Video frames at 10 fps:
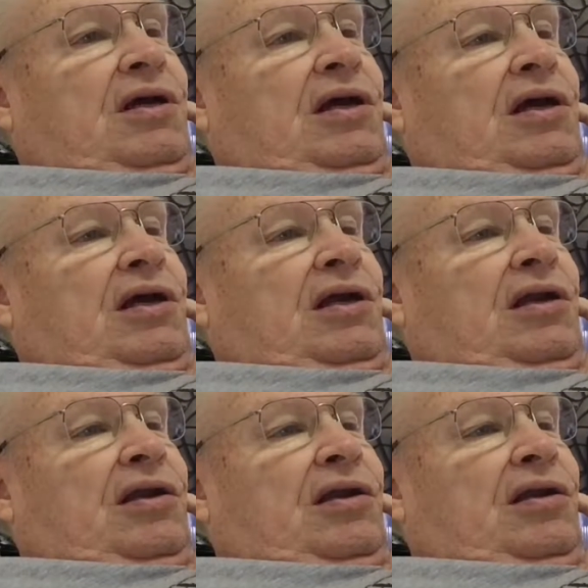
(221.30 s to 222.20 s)

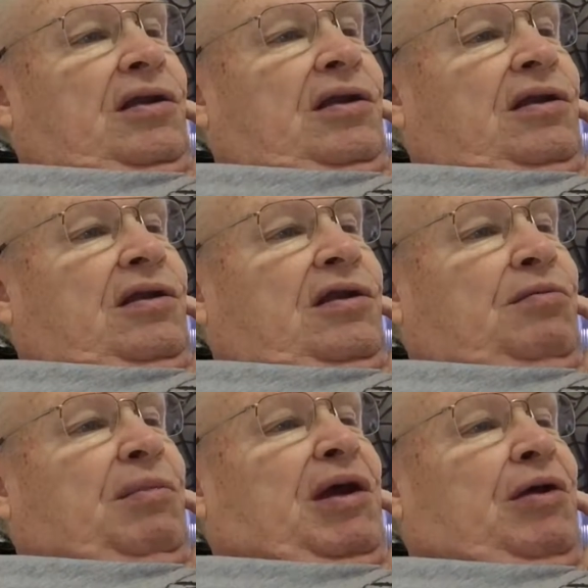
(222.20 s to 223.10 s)
And
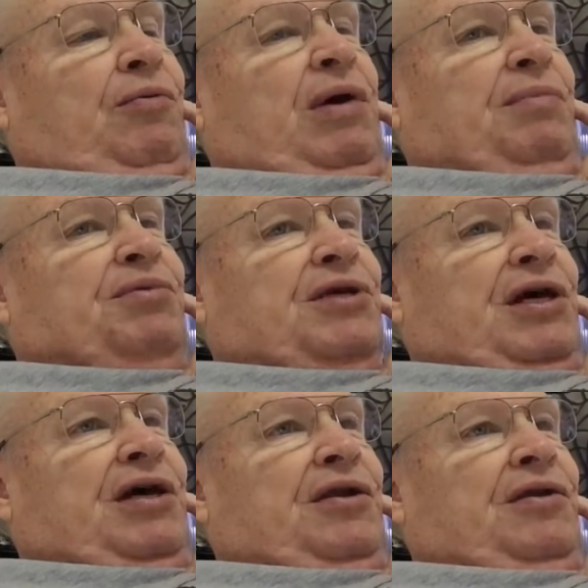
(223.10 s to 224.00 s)
to make a
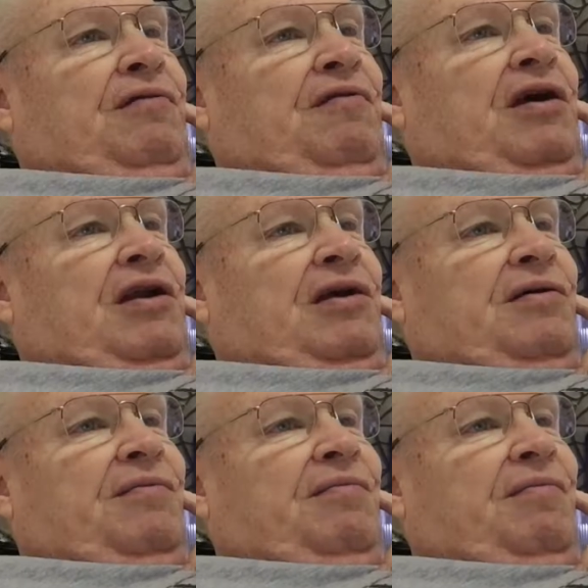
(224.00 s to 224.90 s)
website, you've got to